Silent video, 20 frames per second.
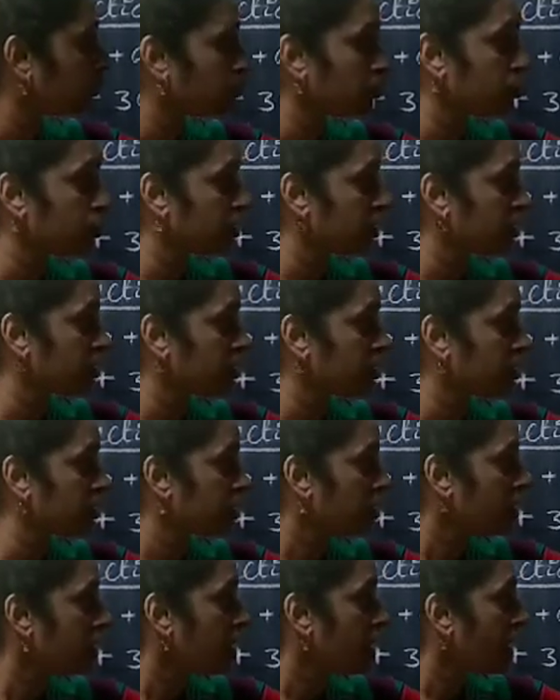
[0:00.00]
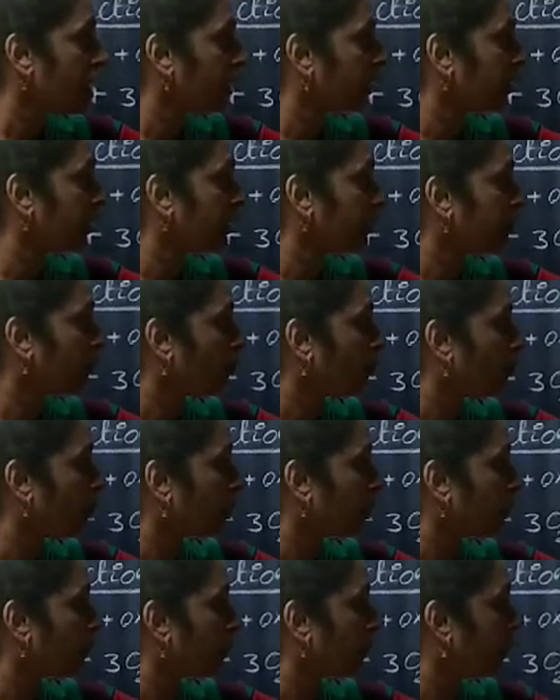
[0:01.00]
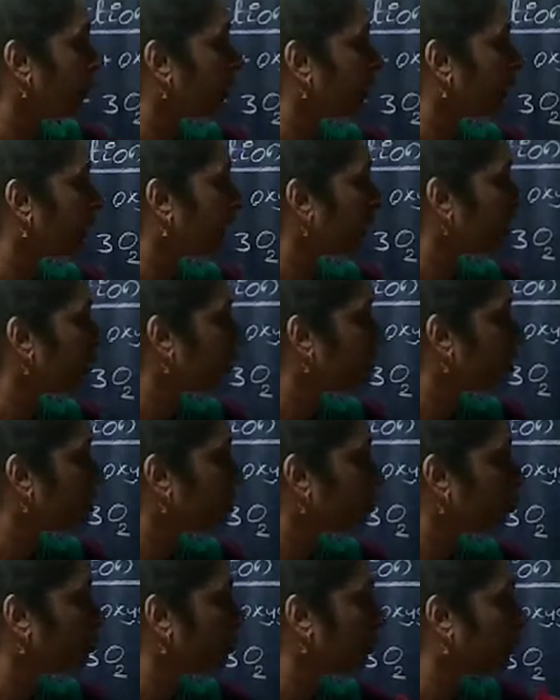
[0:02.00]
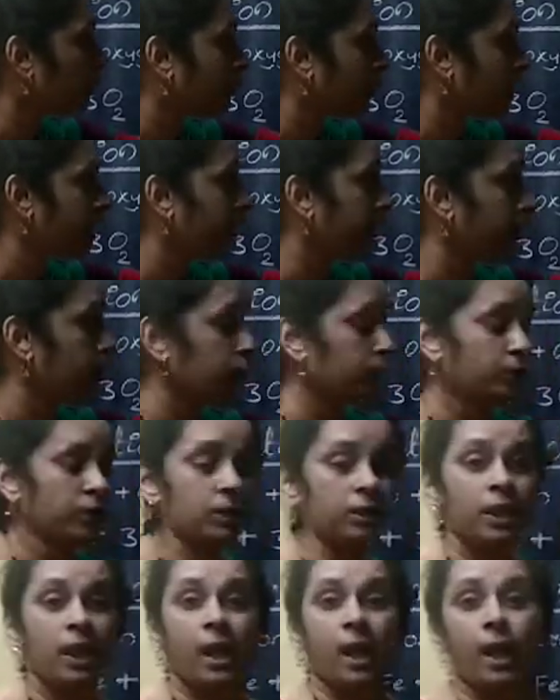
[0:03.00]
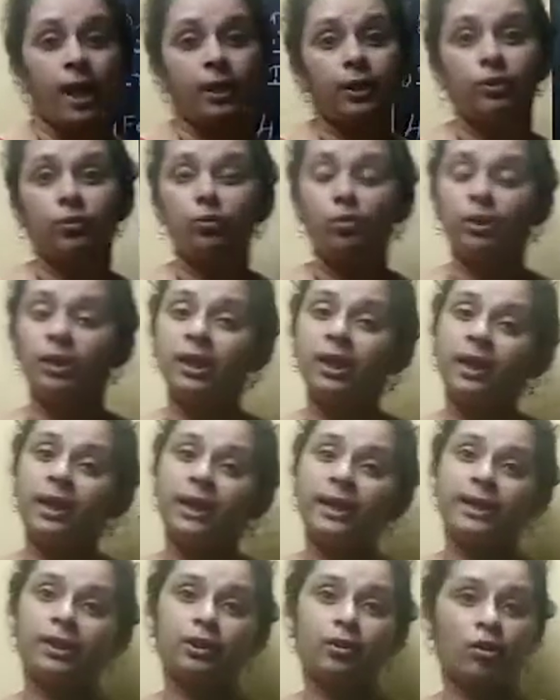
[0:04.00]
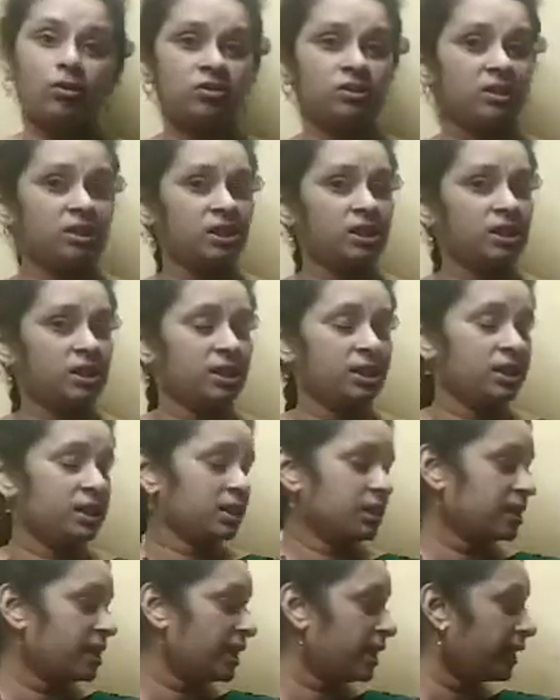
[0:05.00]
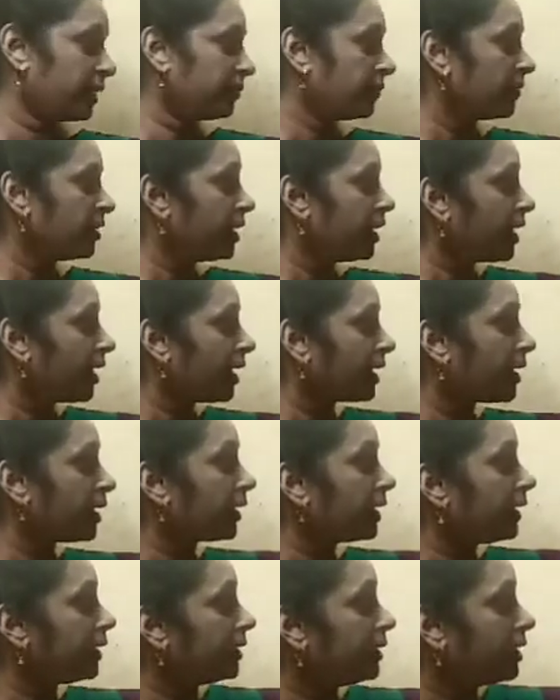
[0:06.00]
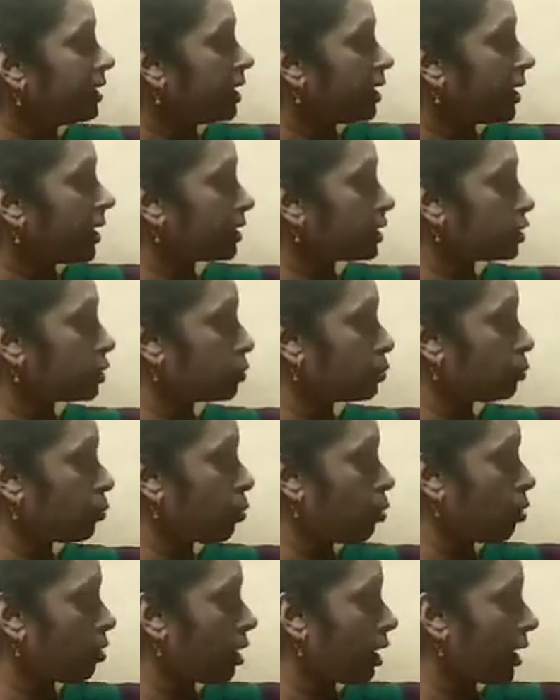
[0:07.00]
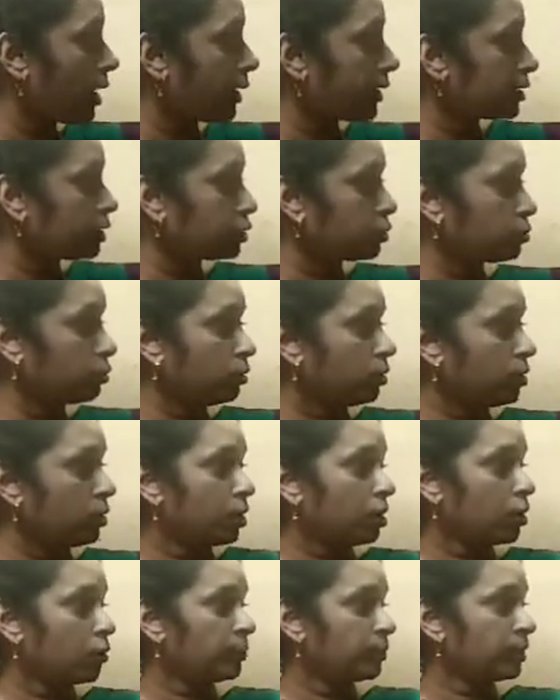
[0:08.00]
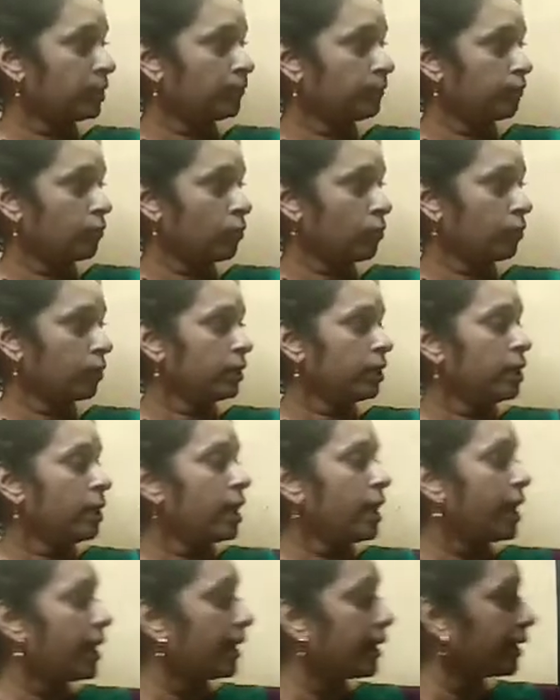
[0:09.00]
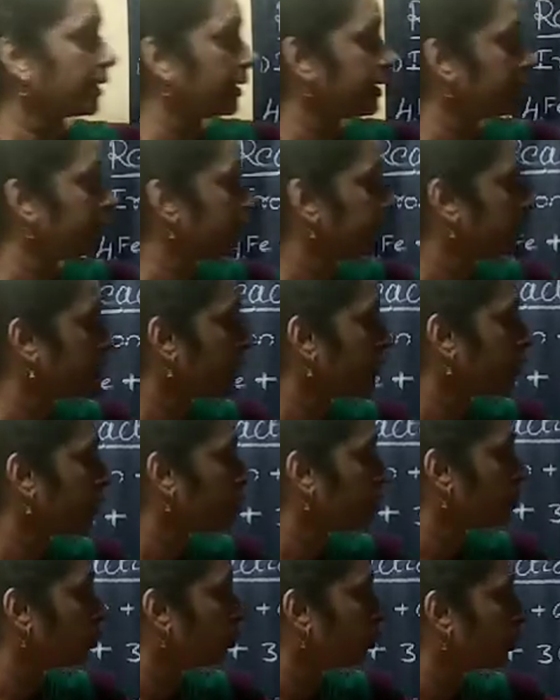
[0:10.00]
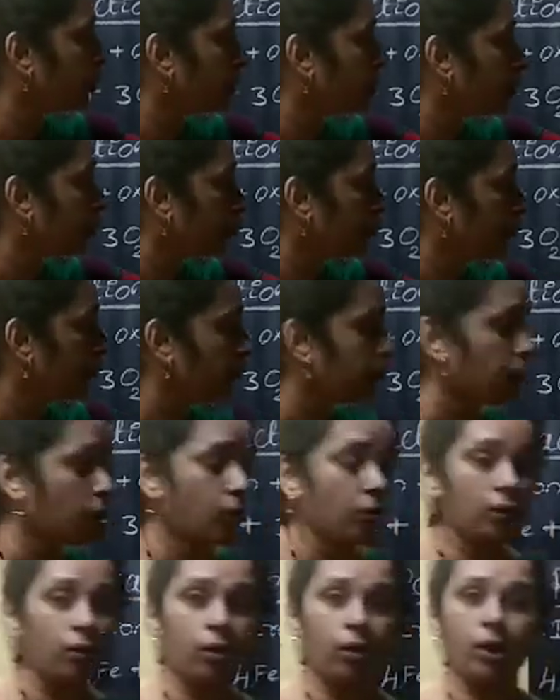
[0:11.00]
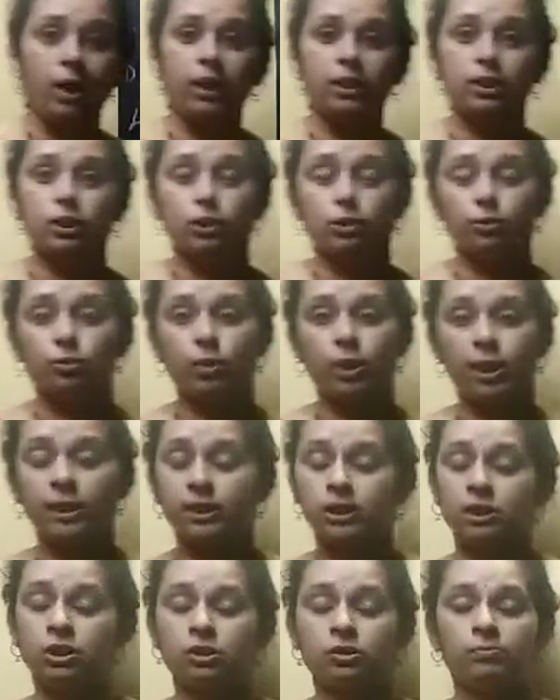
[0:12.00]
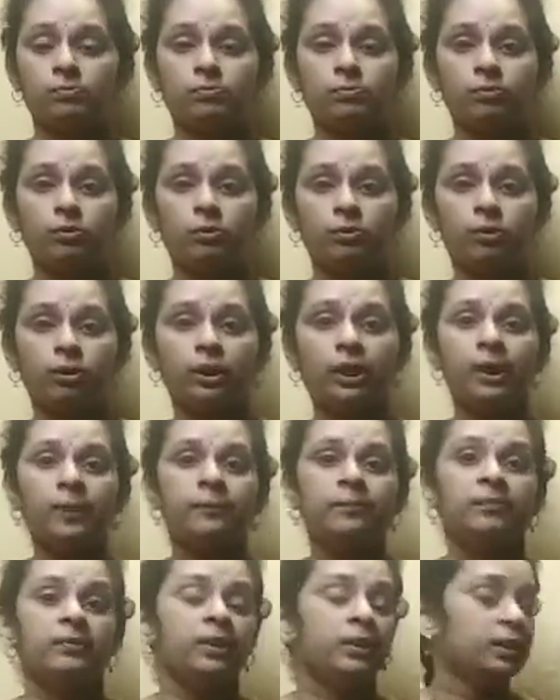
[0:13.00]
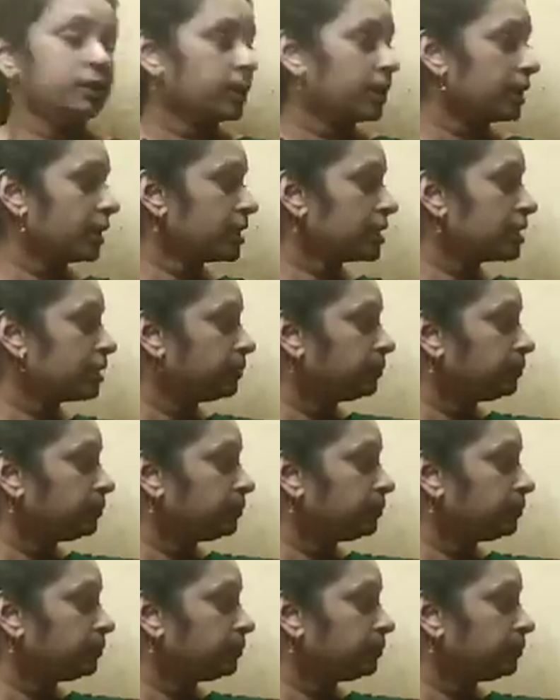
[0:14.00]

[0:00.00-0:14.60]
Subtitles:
2, 6. Again what happened? Again this 2 will be added to this. And total 8 oxygen is there. And again H2O, H2, how many? 4. And again here 2 into 2, 4 H2H. Okay. That is